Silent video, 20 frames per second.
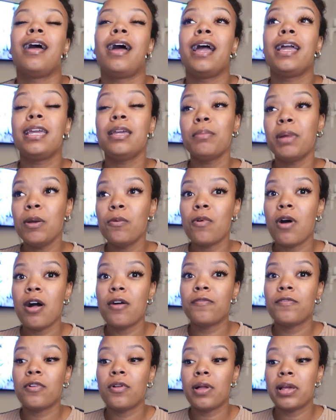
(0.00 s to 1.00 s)
I eat my
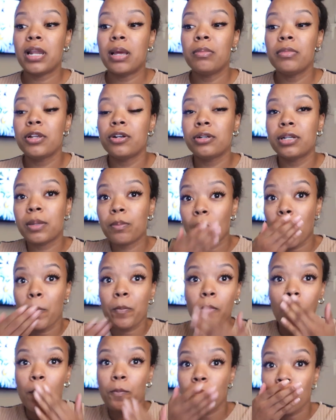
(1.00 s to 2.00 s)
waffle and I'm literally
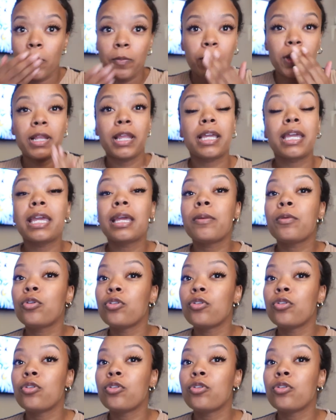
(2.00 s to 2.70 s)
like,